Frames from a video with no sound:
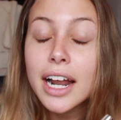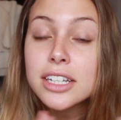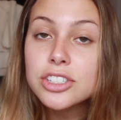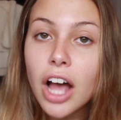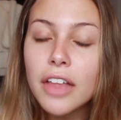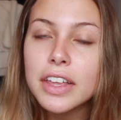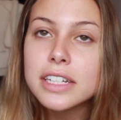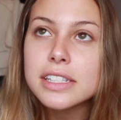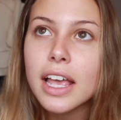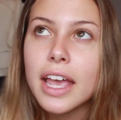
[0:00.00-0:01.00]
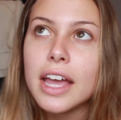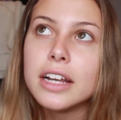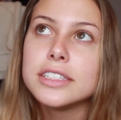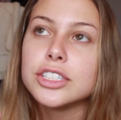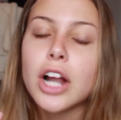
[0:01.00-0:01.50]
And I saw this
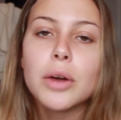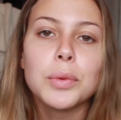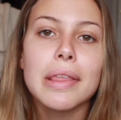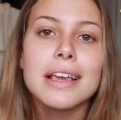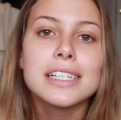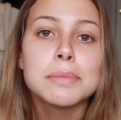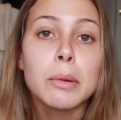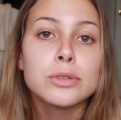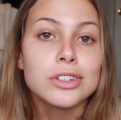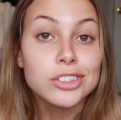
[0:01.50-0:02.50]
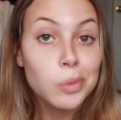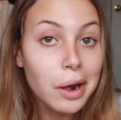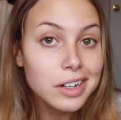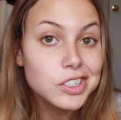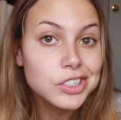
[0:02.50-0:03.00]
and you're not really supposed to
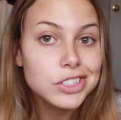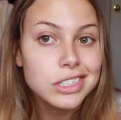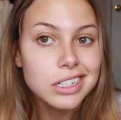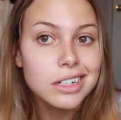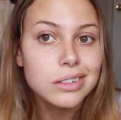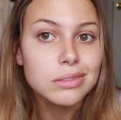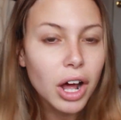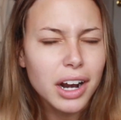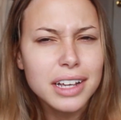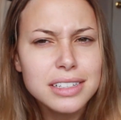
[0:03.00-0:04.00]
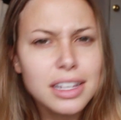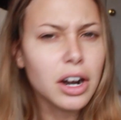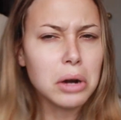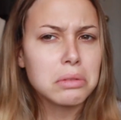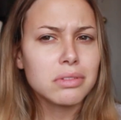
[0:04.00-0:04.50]
swatch, you know, products
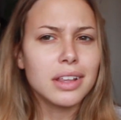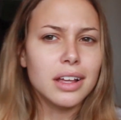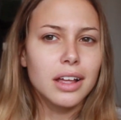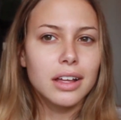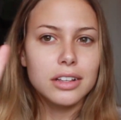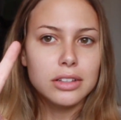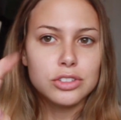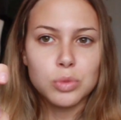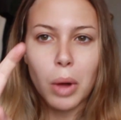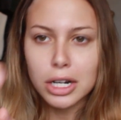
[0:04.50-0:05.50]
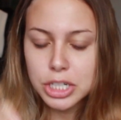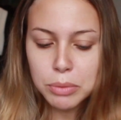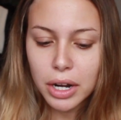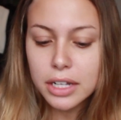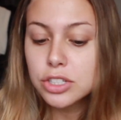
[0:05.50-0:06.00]
that aren't the swatching
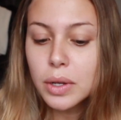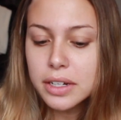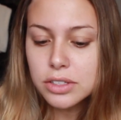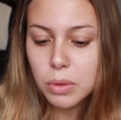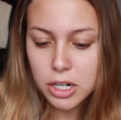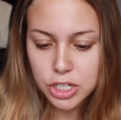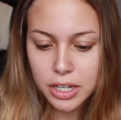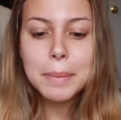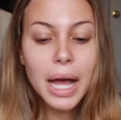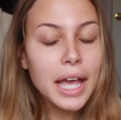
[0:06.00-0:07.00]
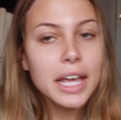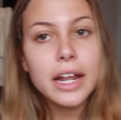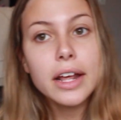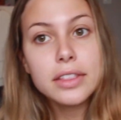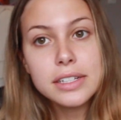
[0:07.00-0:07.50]
products, so I didn't swatch it, but
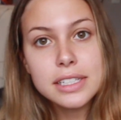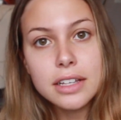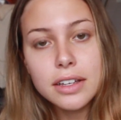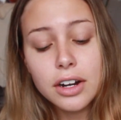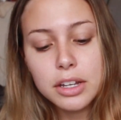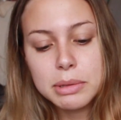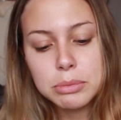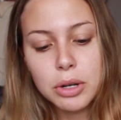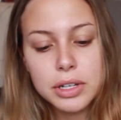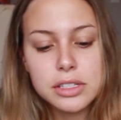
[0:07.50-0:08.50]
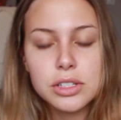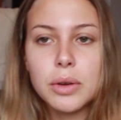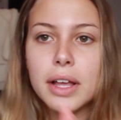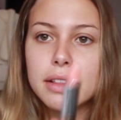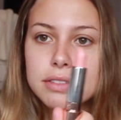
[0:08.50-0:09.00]
it had, the seal had already been broken,
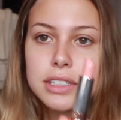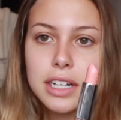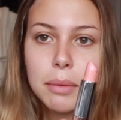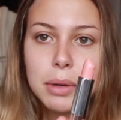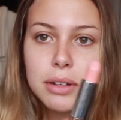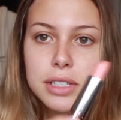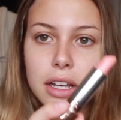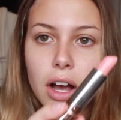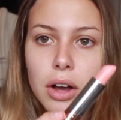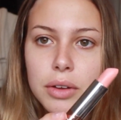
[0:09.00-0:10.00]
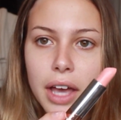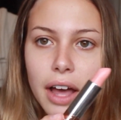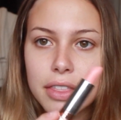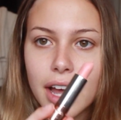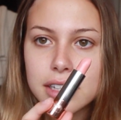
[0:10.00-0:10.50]
so I lifted it up and I was like, oh
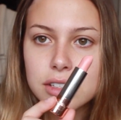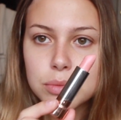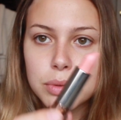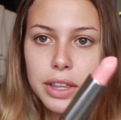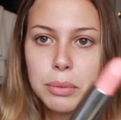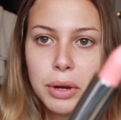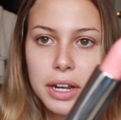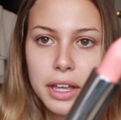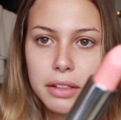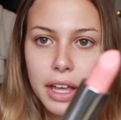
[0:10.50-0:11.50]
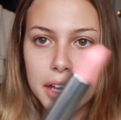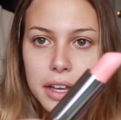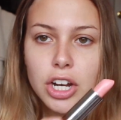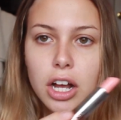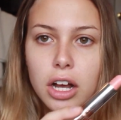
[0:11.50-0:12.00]
yeah, that's really pretty, like,
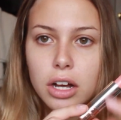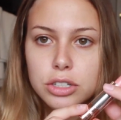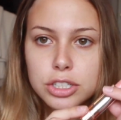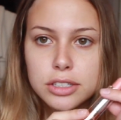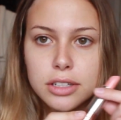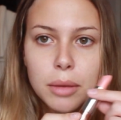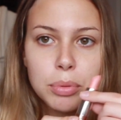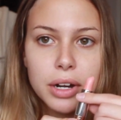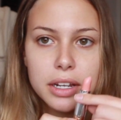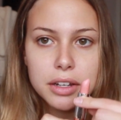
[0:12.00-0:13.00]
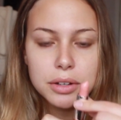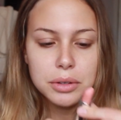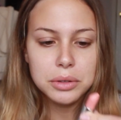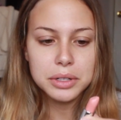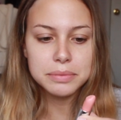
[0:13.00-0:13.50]
you know, just a pretty nude.